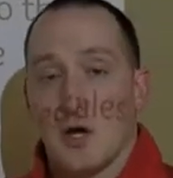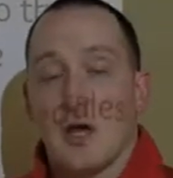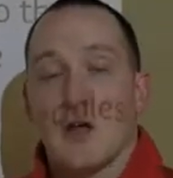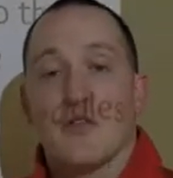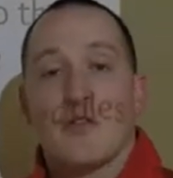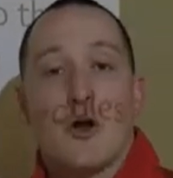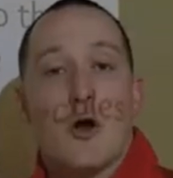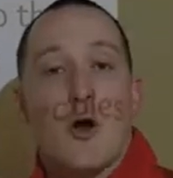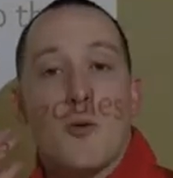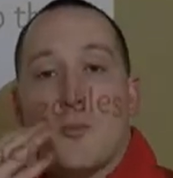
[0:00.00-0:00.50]

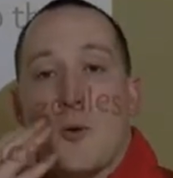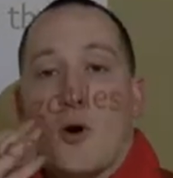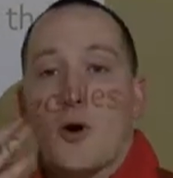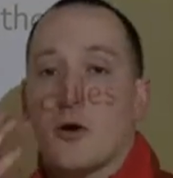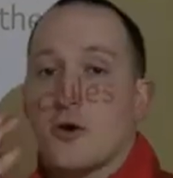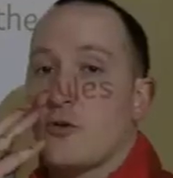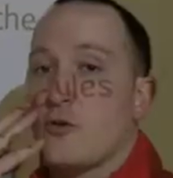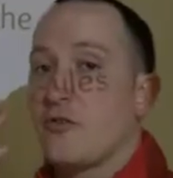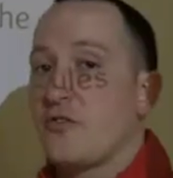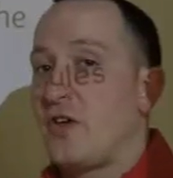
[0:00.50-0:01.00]
There are
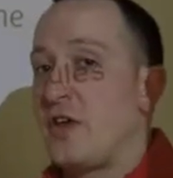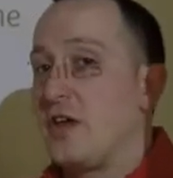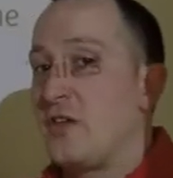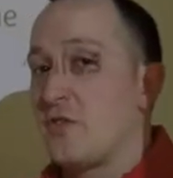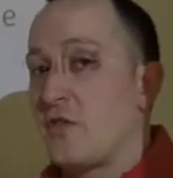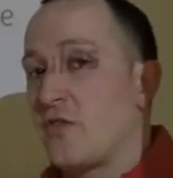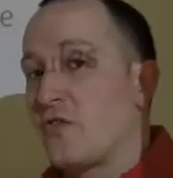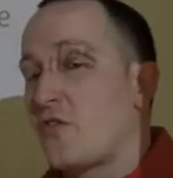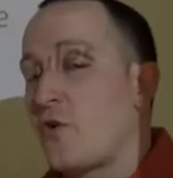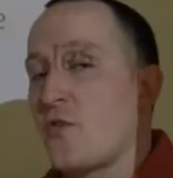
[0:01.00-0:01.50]
particles hitting
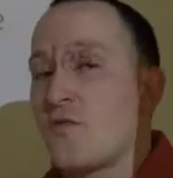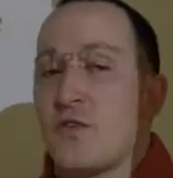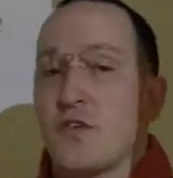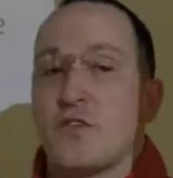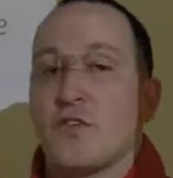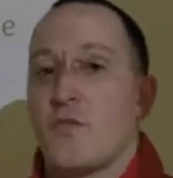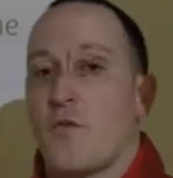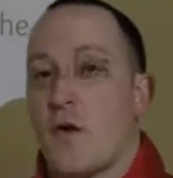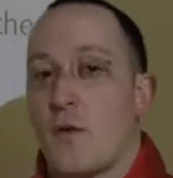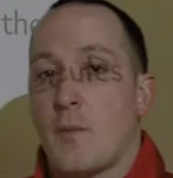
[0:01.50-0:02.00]
the surface
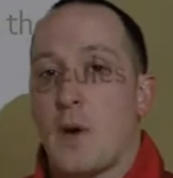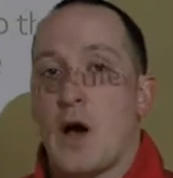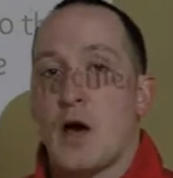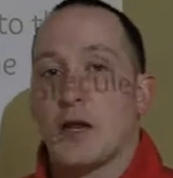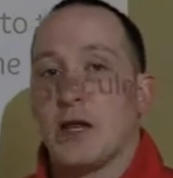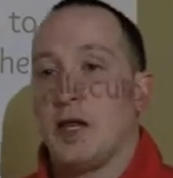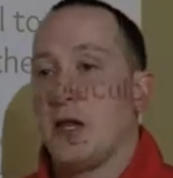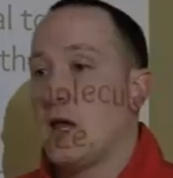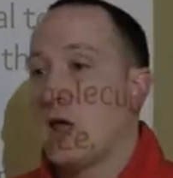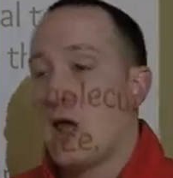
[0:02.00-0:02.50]
of our
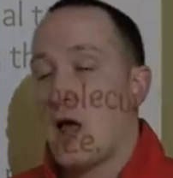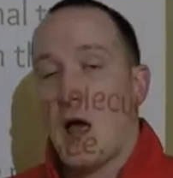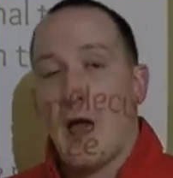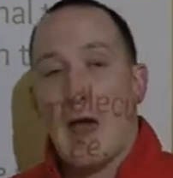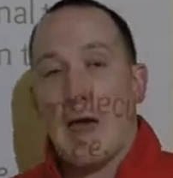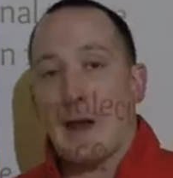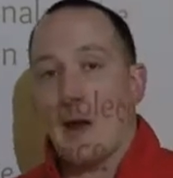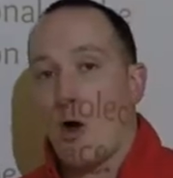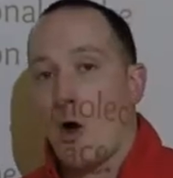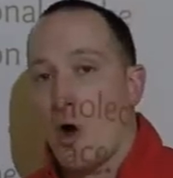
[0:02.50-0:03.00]
body
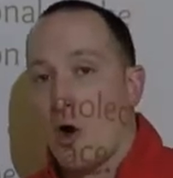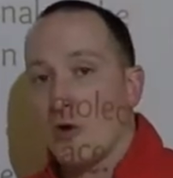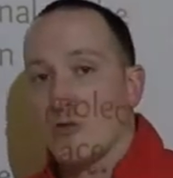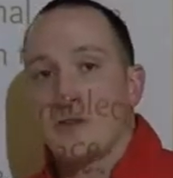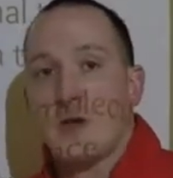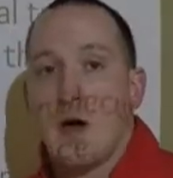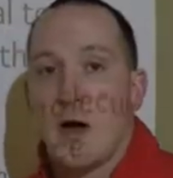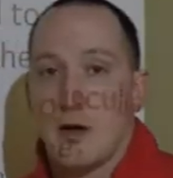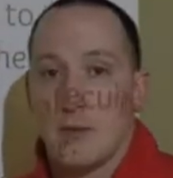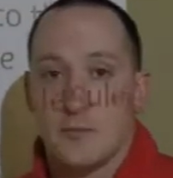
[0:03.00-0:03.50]
at all
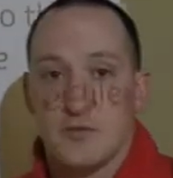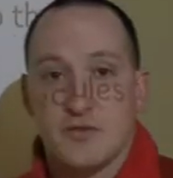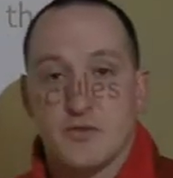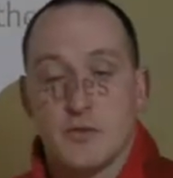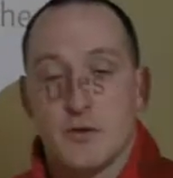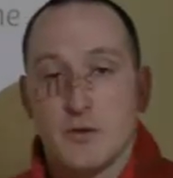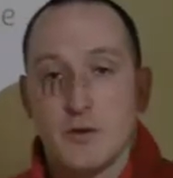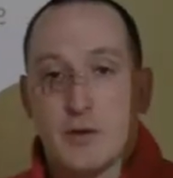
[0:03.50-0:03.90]
times.